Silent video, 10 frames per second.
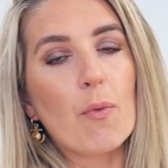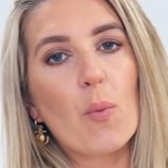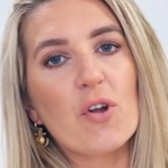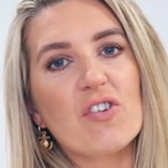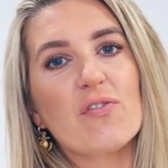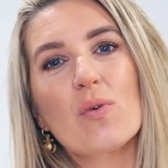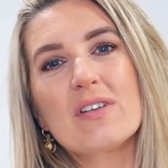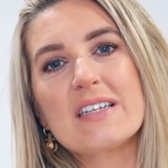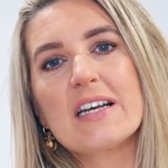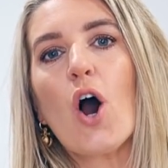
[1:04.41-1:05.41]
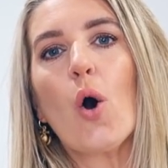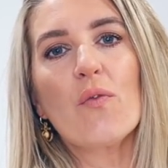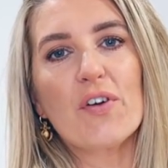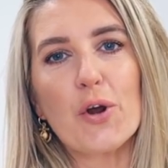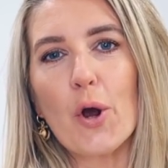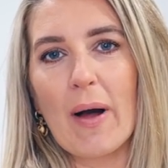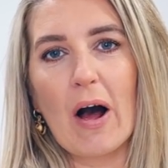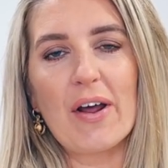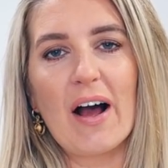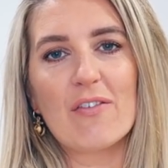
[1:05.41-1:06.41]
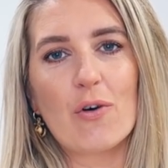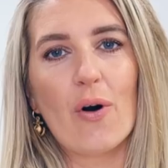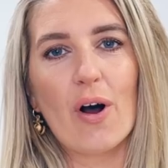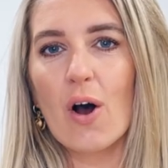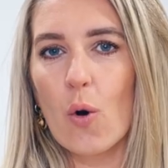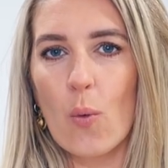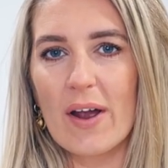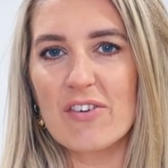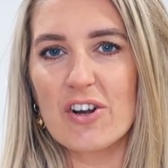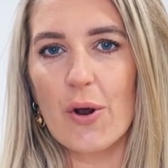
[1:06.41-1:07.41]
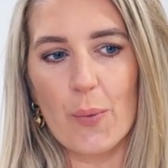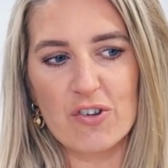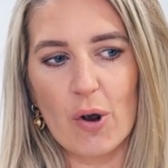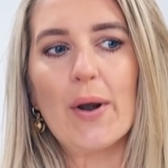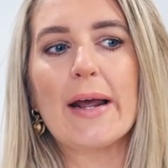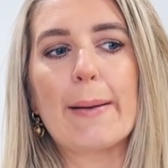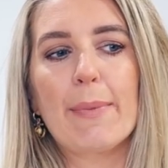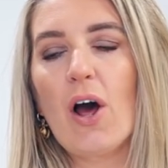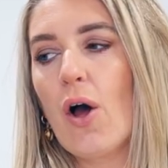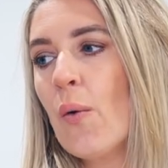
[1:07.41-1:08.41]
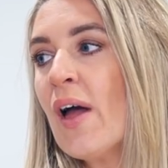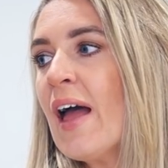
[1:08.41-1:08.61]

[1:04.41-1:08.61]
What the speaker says: which if you want to see a whole video about it, I've got a hallway video which I'll link below.